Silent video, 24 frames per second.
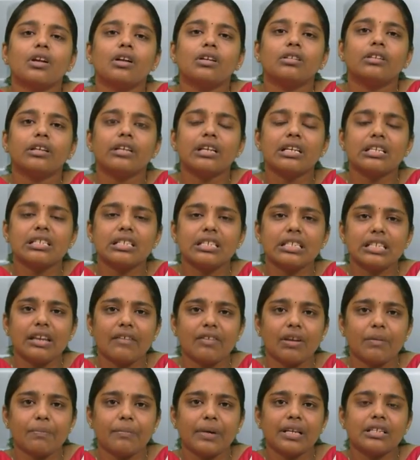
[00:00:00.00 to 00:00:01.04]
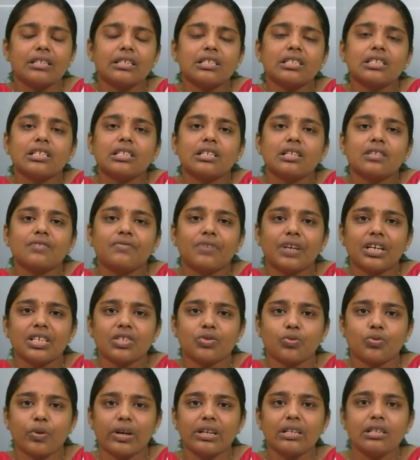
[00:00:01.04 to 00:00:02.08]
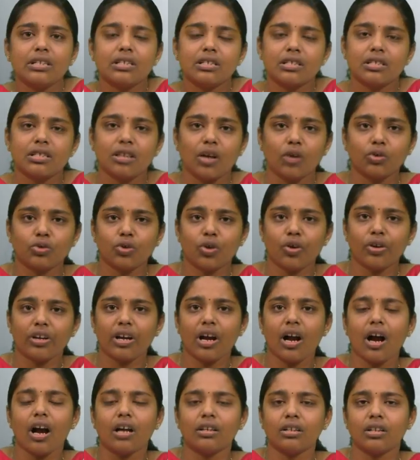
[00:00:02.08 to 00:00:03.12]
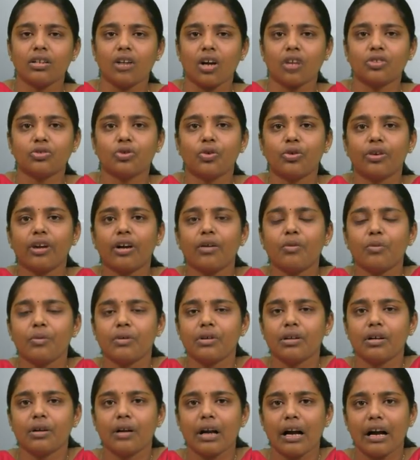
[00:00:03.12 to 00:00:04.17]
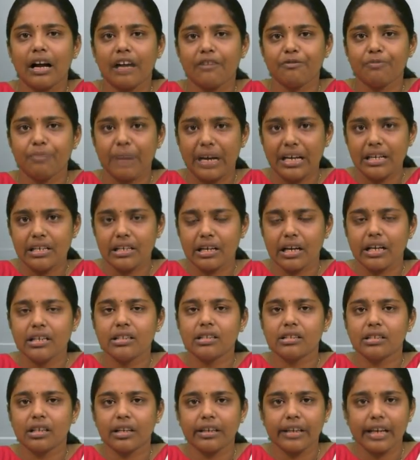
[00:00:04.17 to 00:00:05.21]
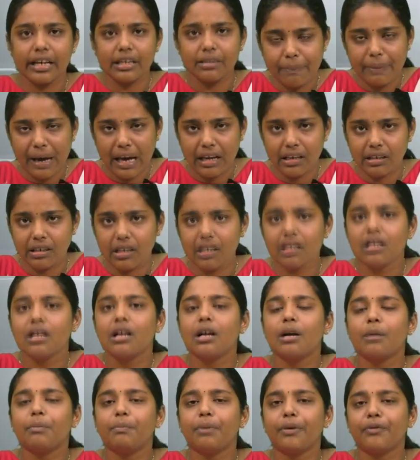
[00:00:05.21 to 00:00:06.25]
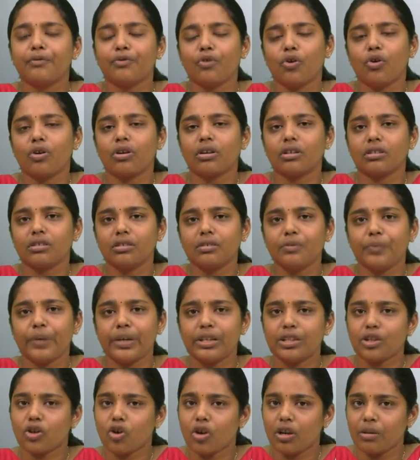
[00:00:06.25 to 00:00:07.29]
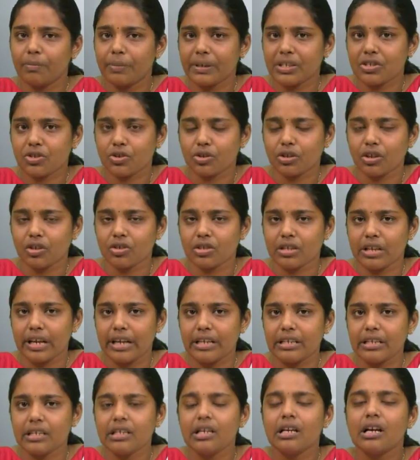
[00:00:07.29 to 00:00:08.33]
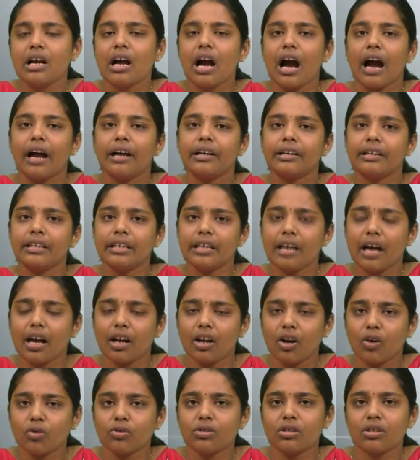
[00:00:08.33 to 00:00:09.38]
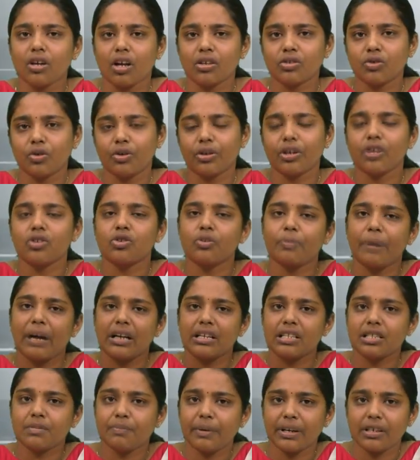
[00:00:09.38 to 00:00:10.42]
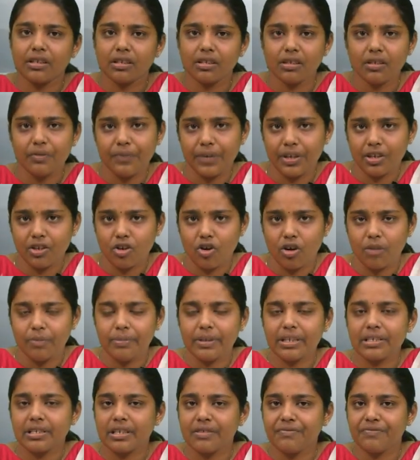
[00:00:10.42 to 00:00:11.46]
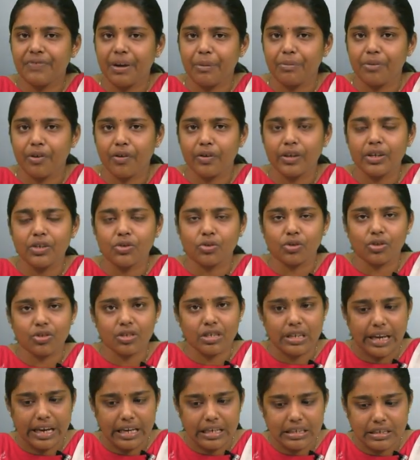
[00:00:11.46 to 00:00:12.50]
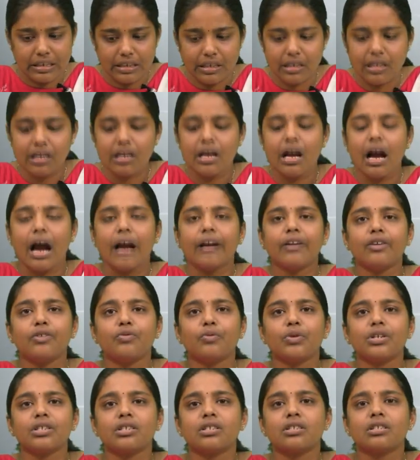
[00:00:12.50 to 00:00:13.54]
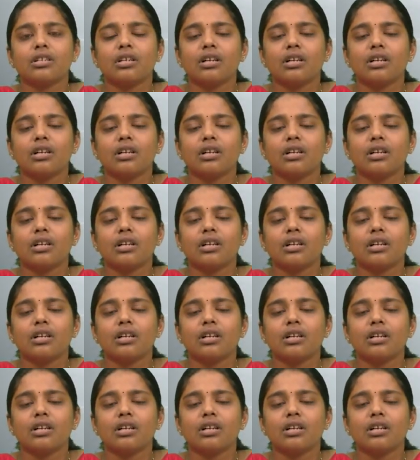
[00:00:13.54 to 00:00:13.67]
the recent development is first one South Korea and the North Korea have met in the 38th parallel before the Winter Olympics 2018 and he allowed the North Korea to participate in the Winter Olympics in February 2018 and it was